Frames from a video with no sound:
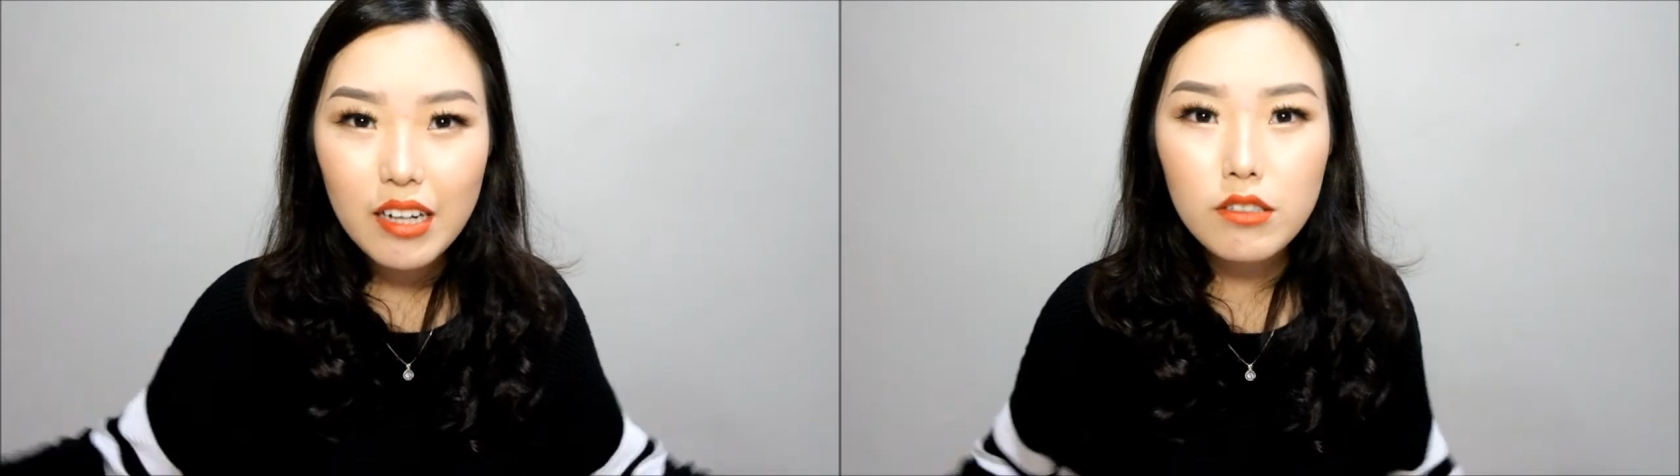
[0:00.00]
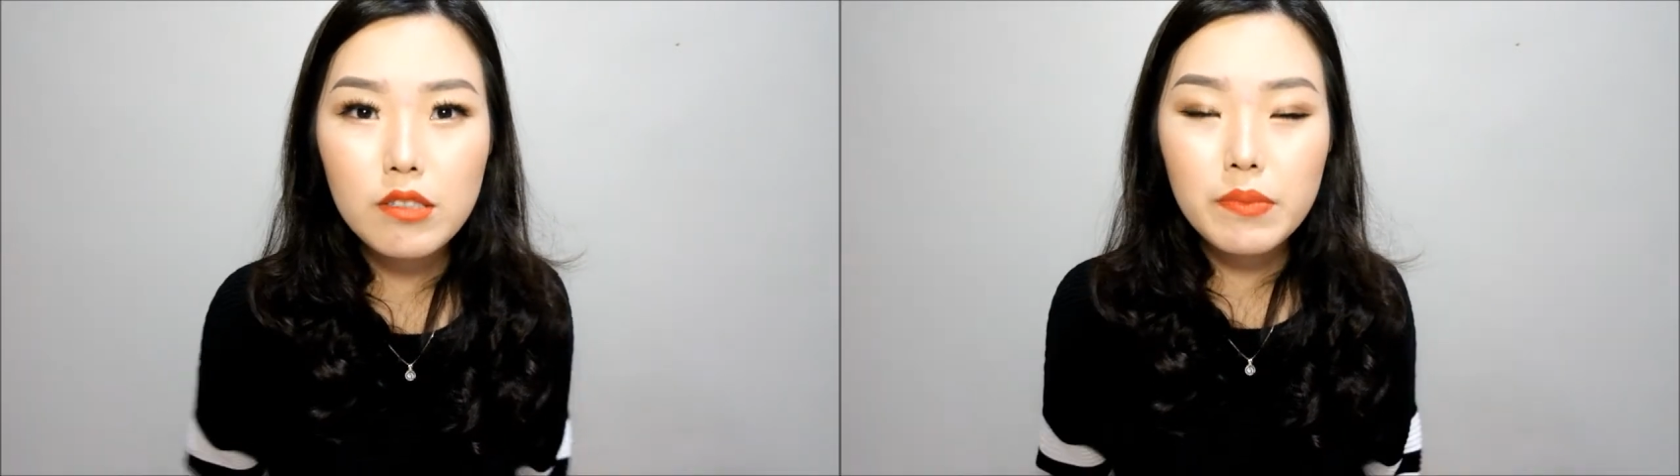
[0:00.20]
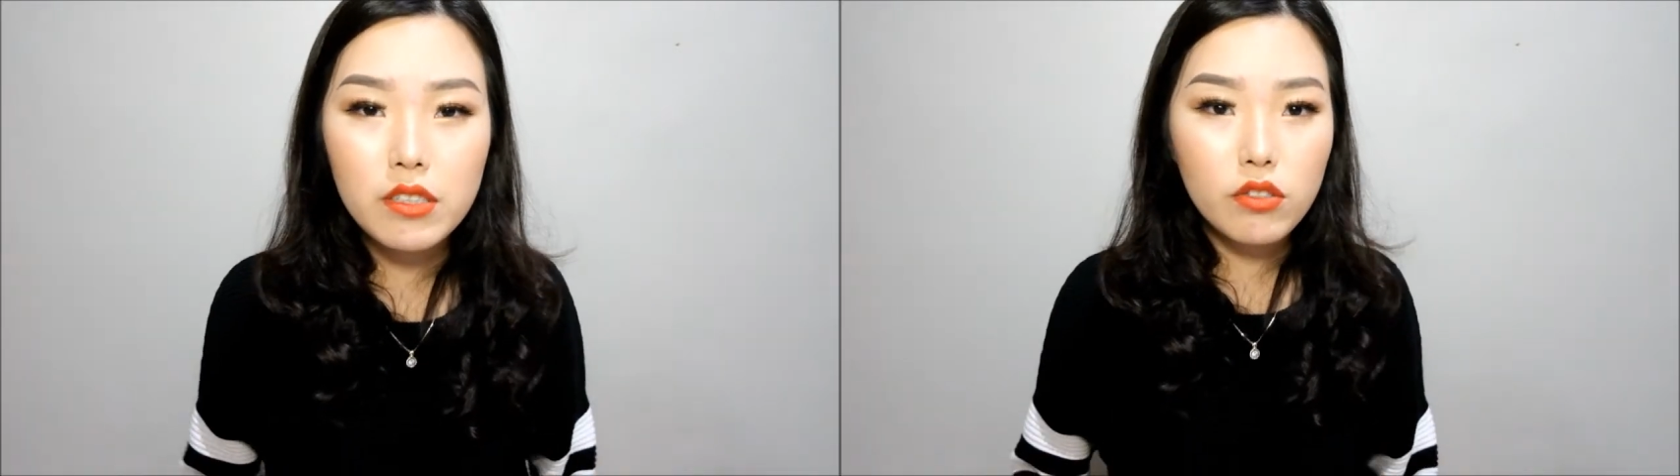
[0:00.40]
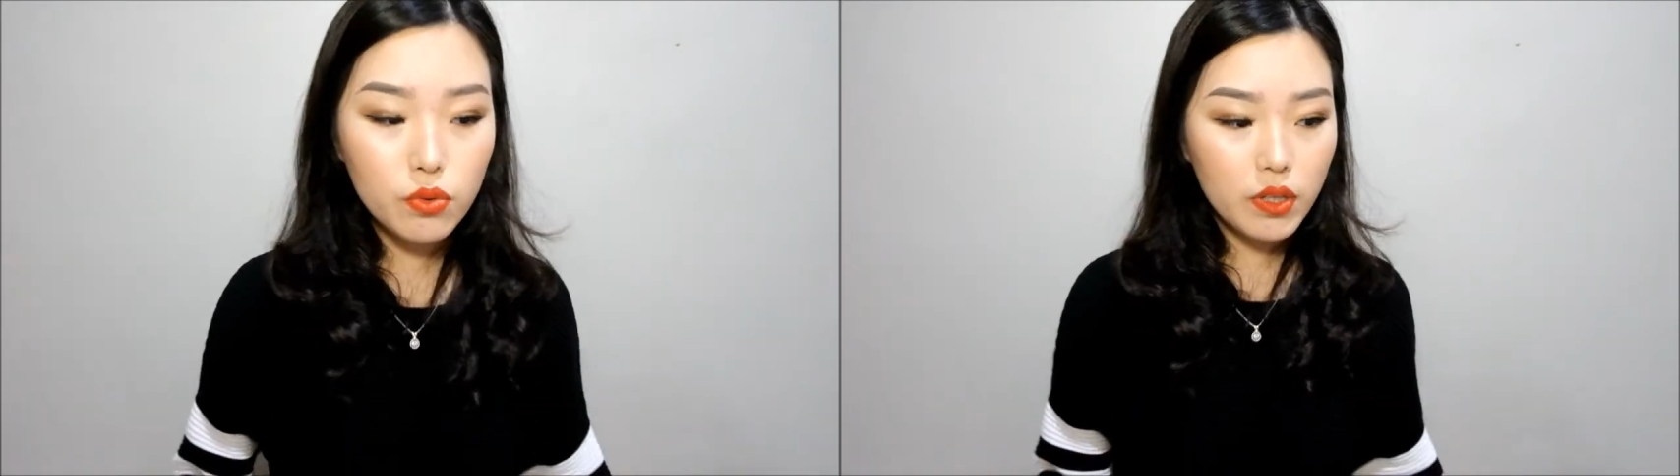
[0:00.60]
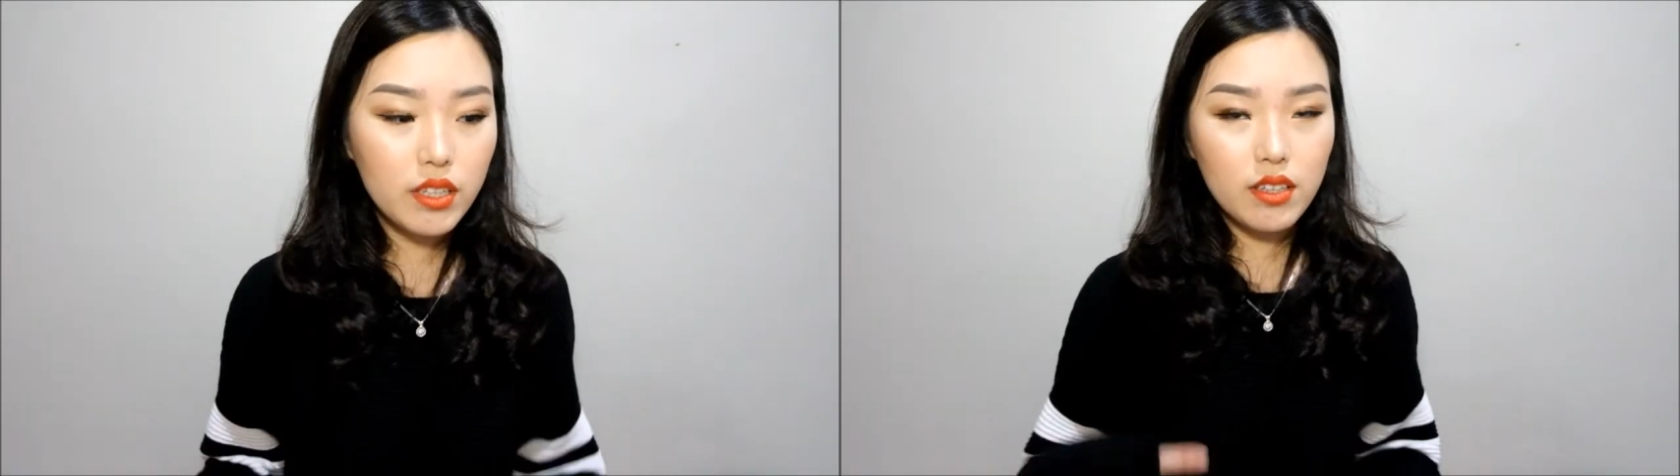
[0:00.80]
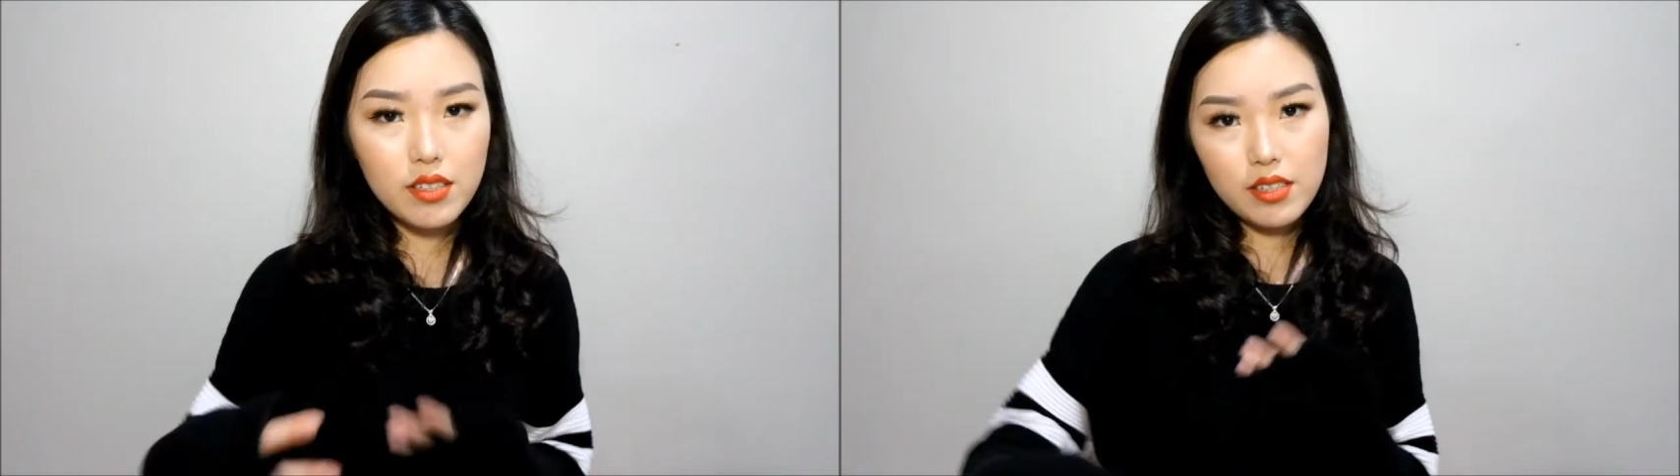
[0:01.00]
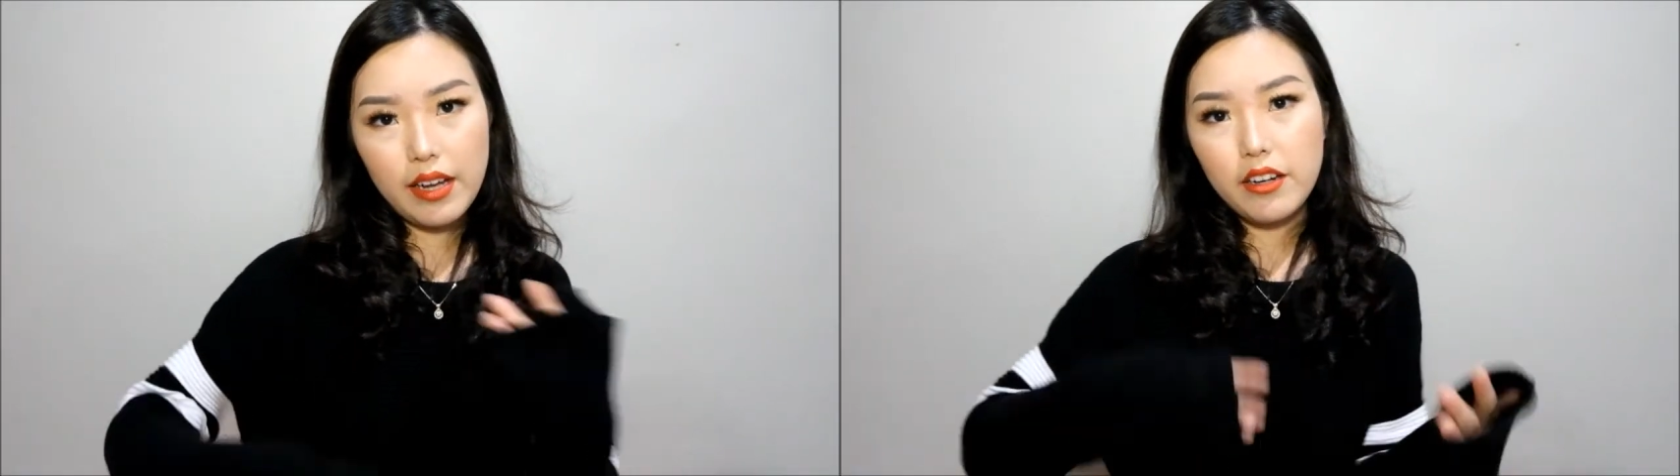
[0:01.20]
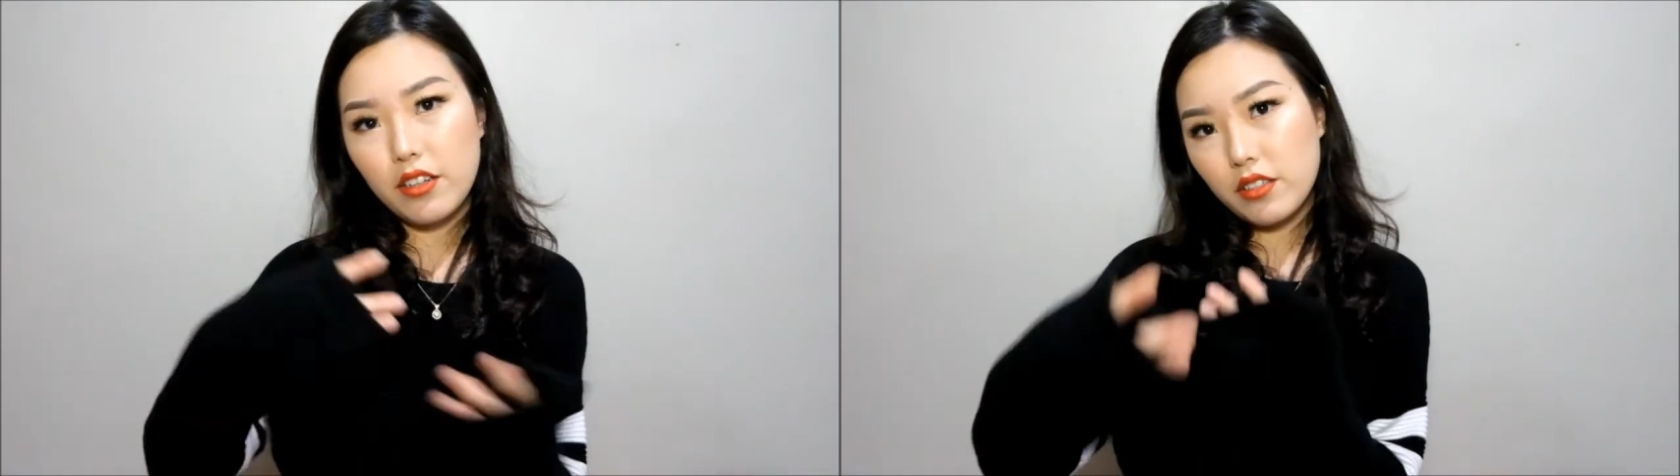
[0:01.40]
I'll be doing this
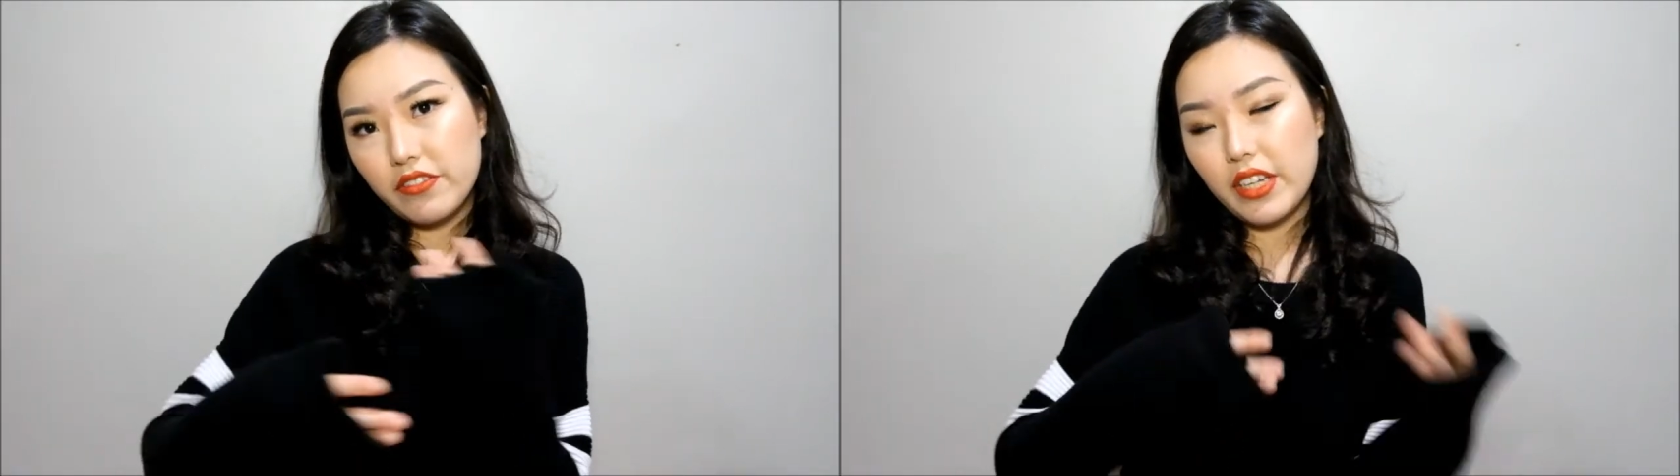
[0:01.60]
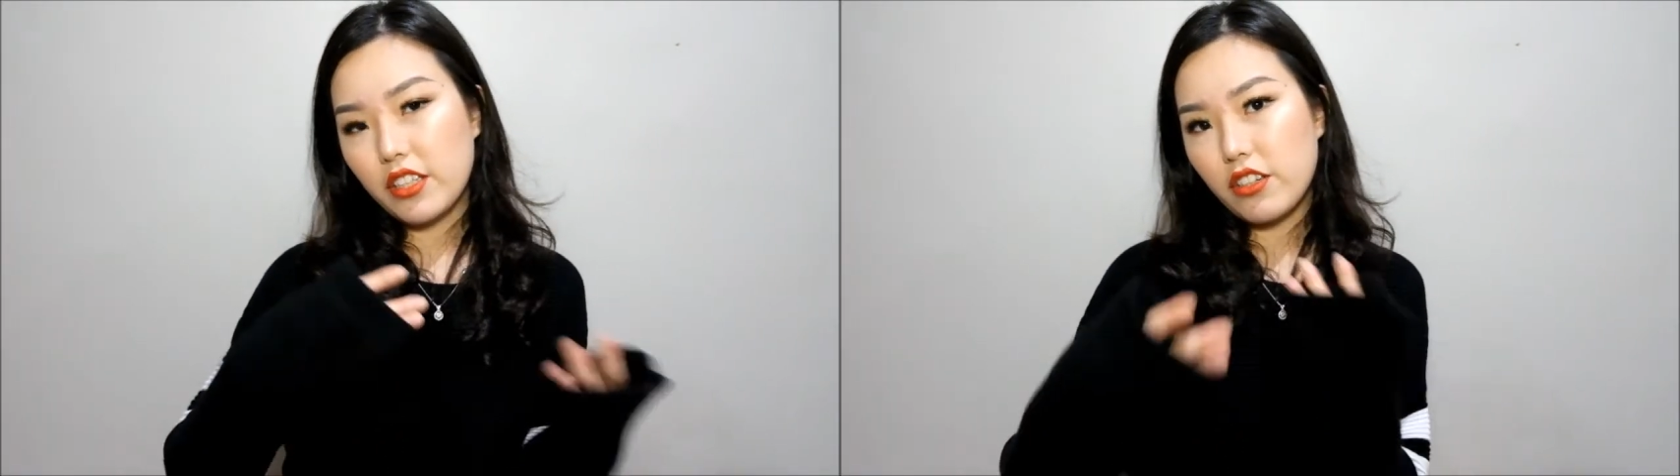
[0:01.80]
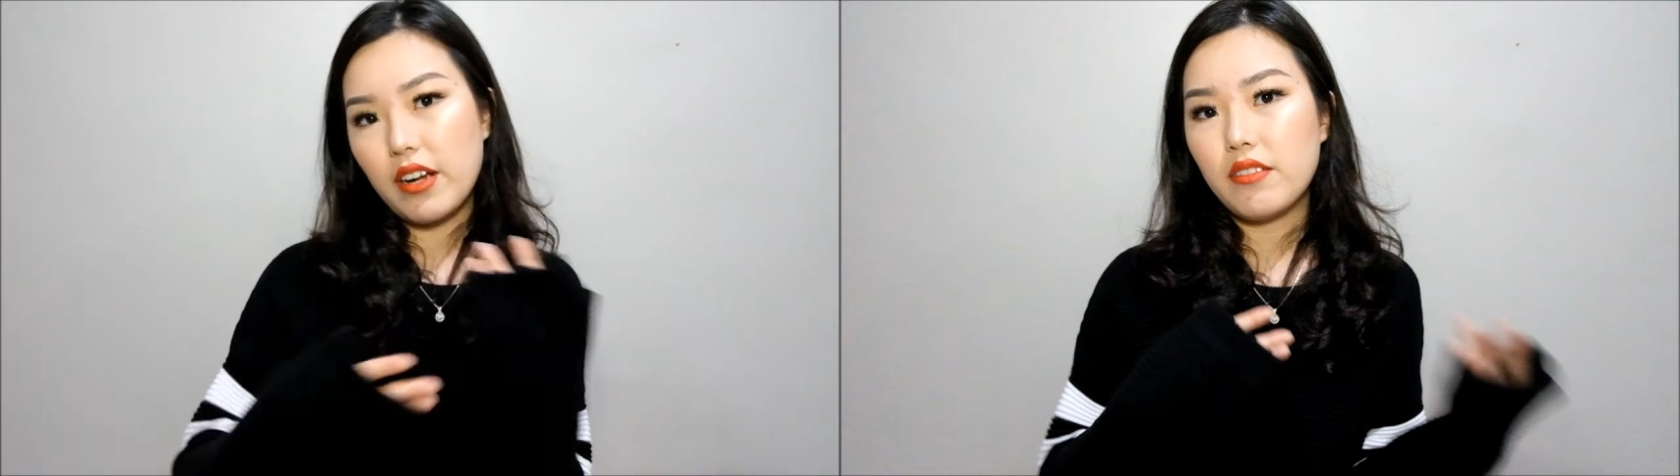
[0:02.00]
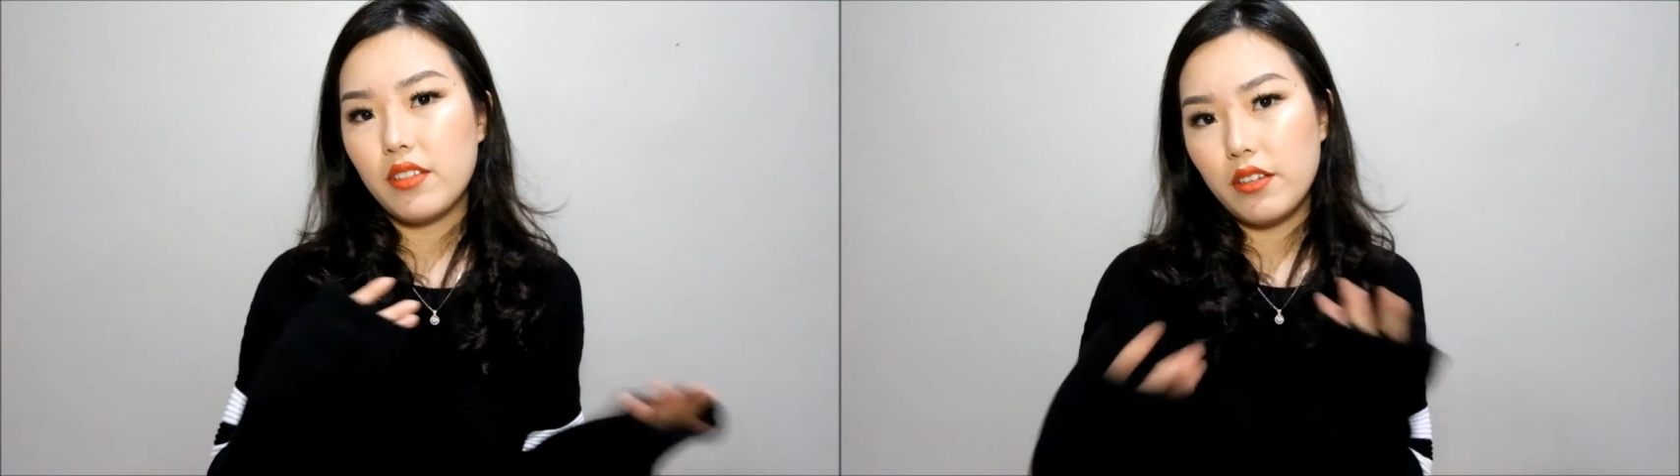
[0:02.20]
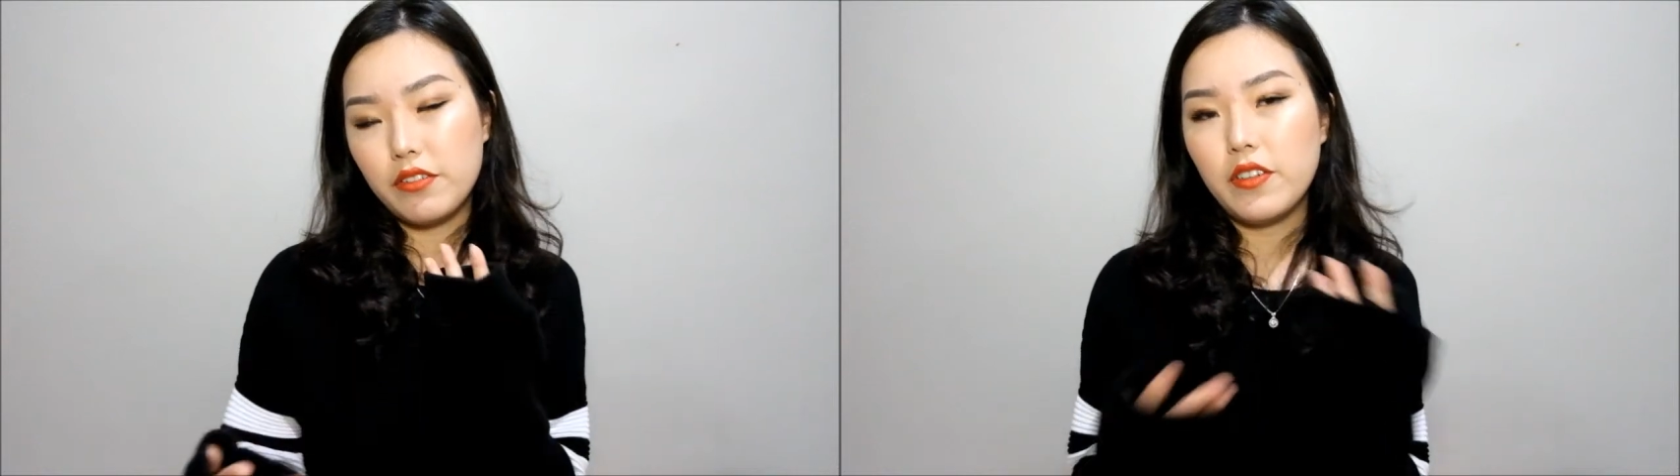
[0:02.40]
kind of interactive